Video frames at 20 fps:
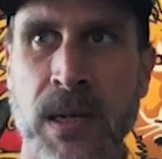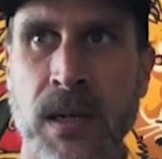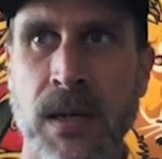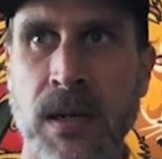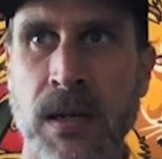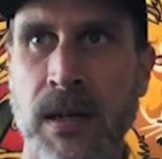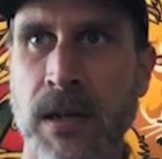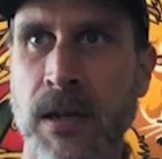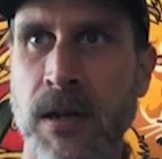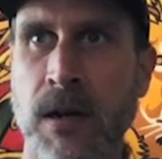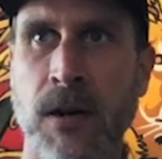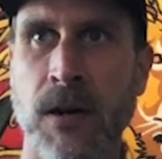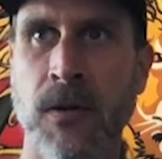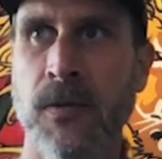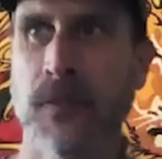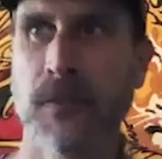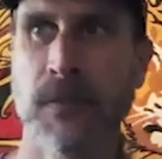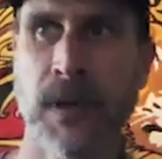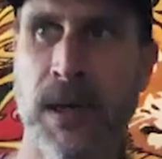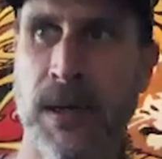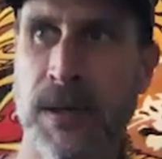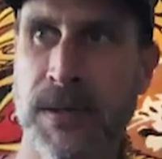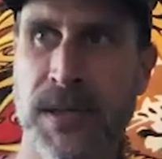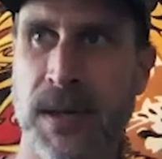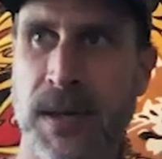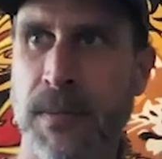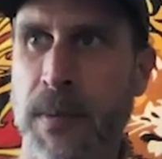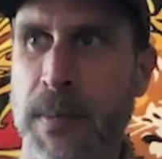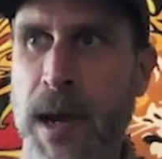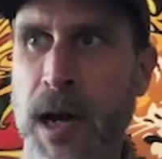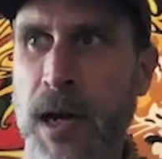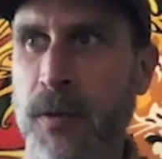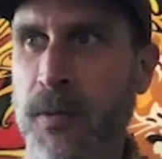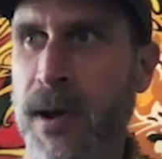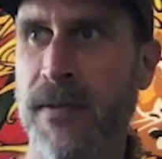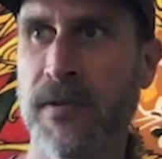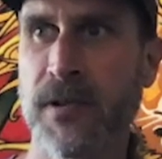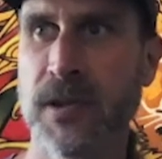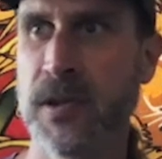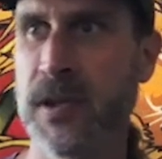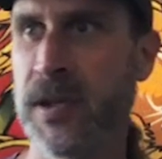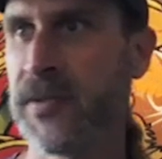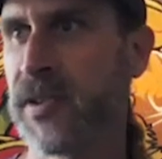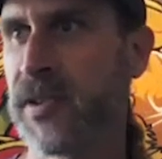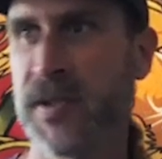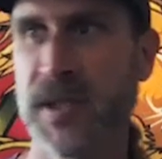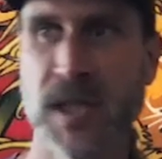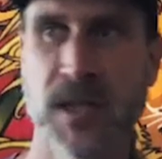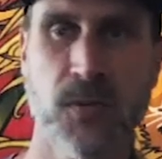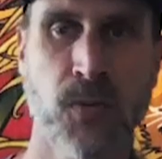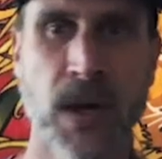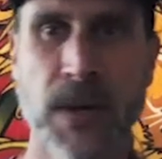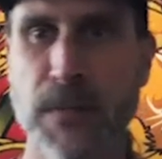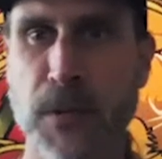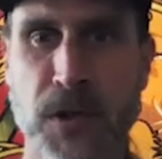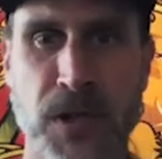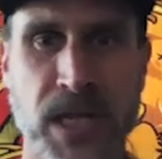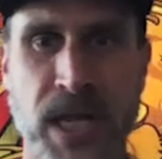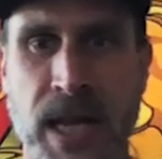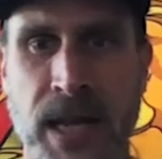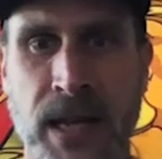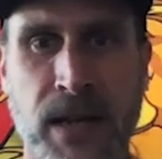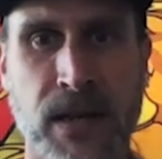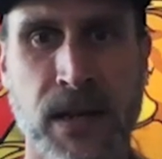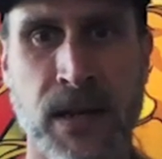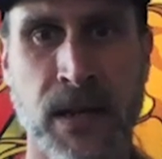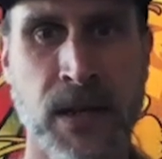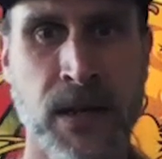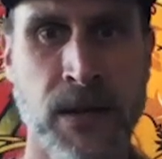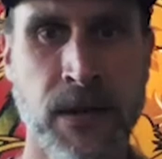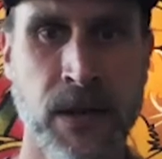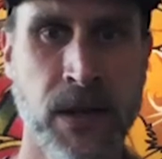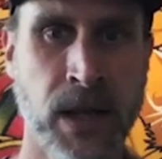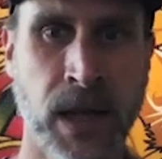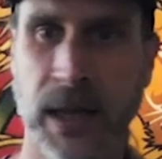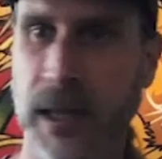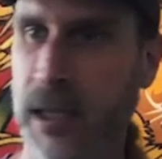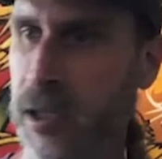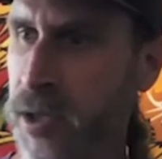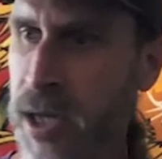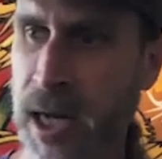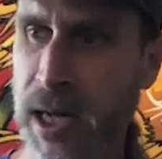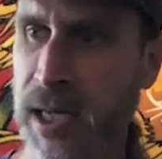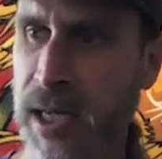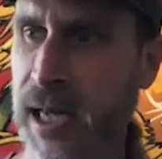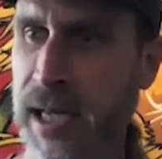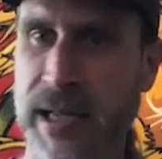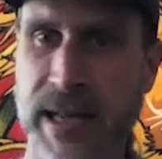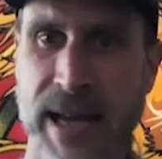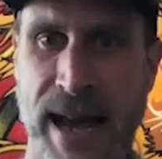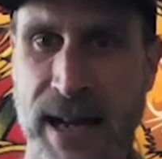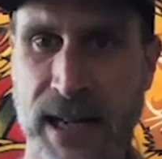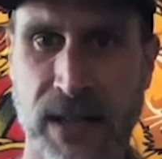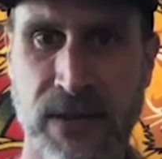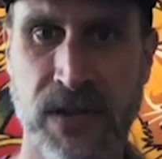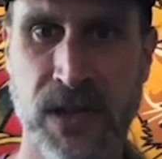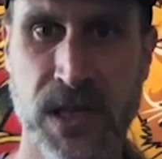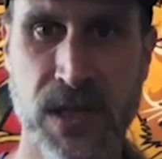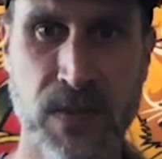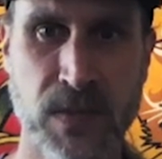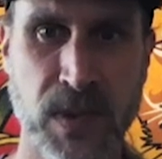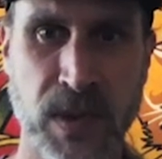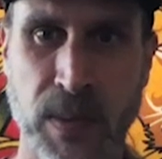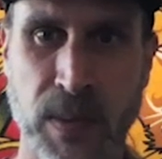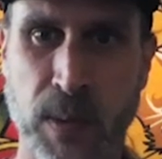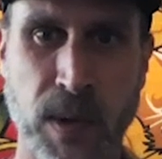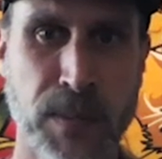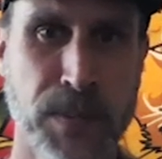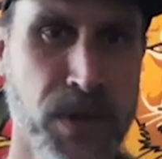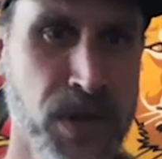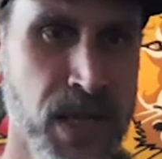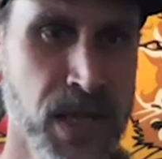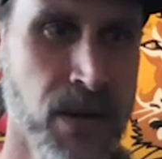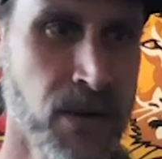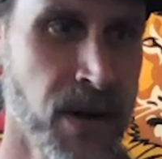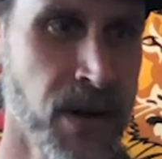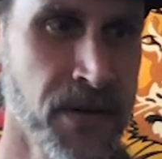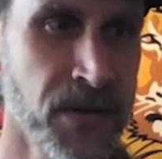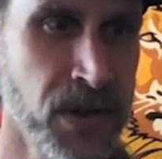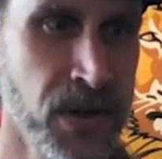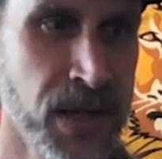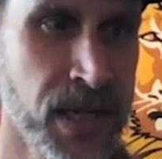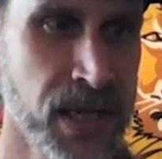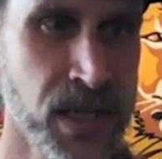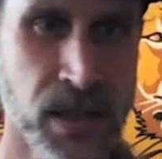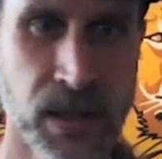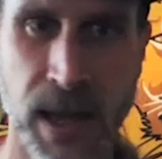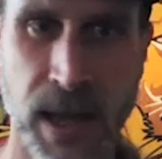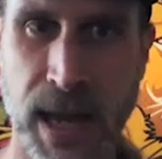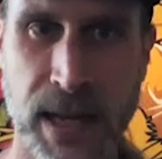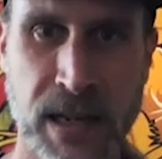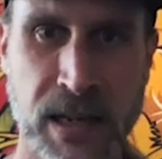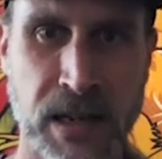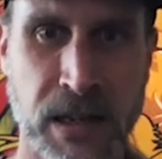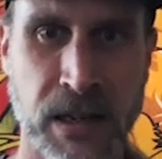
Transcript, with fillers: you know, some amount of revenue, even if it's just 1%, like you dedicate to activism. I mean, 1% of revenue, that's a lot.